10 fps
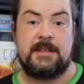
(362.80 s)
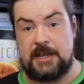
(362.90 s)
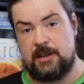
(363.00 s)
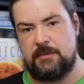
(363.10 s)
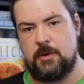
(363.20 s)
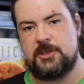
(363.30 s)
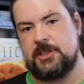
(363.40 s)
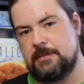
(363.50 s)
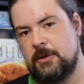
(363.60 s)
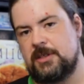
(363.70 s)
Thank you for
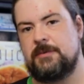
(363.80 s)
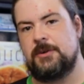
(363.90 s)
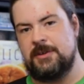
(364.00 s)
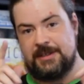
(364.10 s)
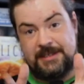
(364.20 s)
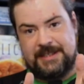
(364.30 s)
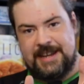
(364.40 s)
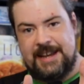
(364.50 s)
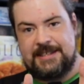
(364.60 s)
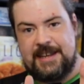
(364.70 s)
watching, and most of all, stay
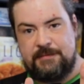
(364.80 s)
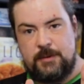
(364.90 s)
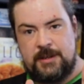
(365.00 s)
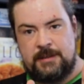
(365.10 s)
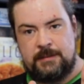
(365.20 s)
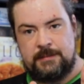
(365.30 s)
hexy everyone.